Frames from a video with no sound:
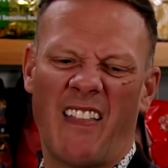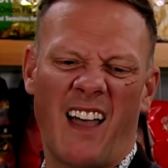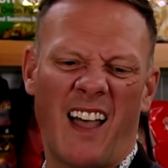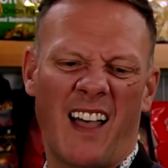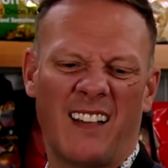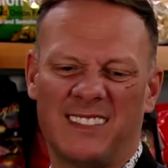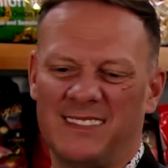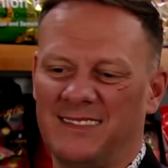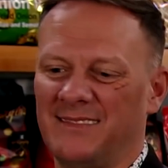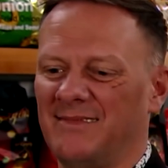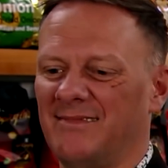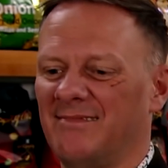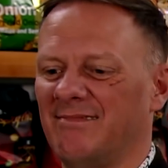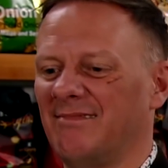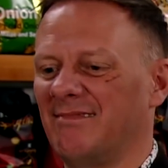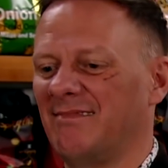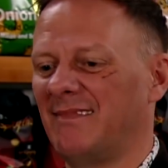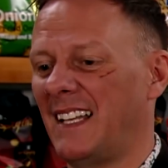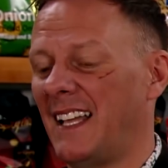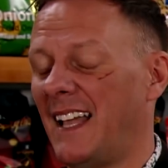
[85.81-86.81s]
that.
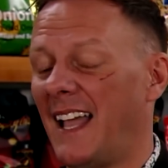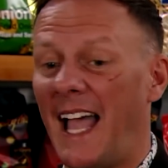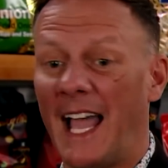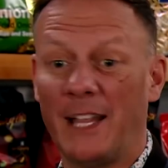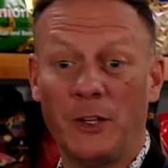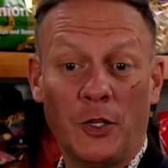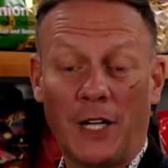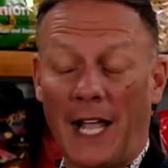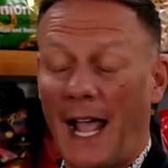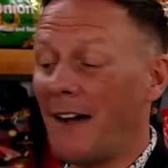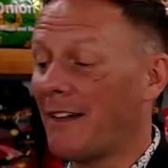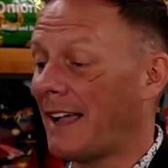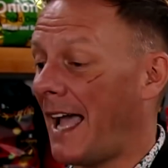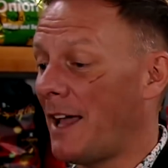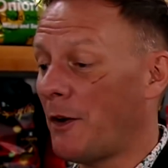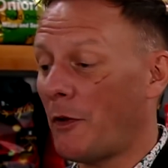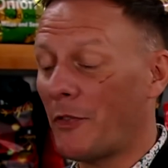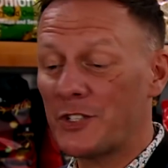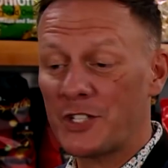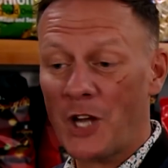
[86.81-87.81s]
And look, I'll get
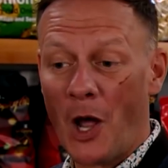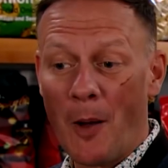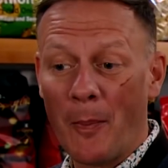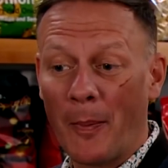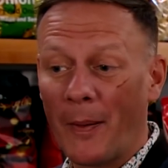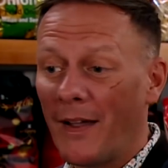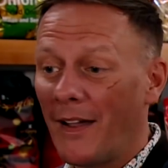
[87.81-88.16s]
another job.